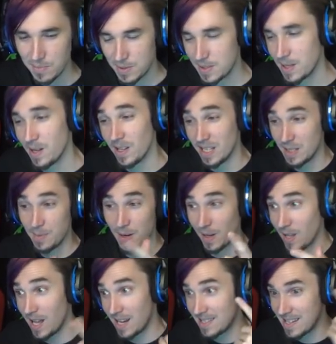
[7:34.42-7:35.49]
But still, I spent a
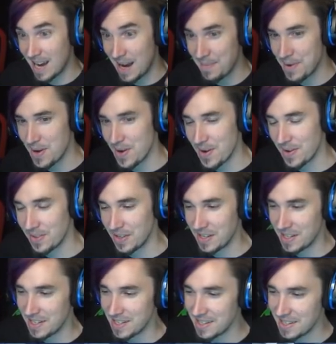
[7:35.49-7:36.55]
lot of time here in the,
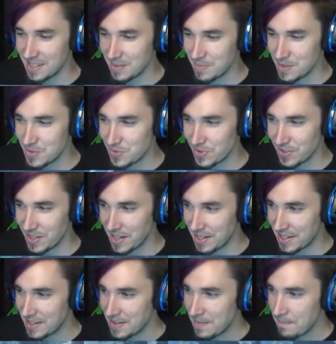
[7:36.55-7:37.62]
uh, the Mystery Lake.
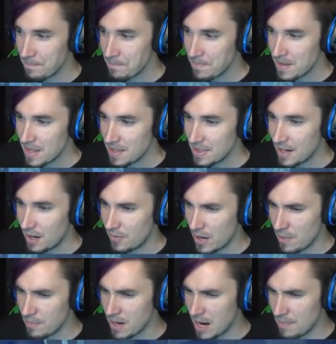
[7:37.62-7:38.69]
Now, if
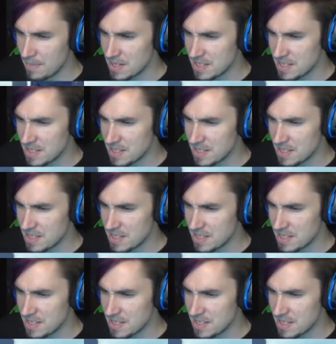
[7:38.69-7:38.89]
I'm not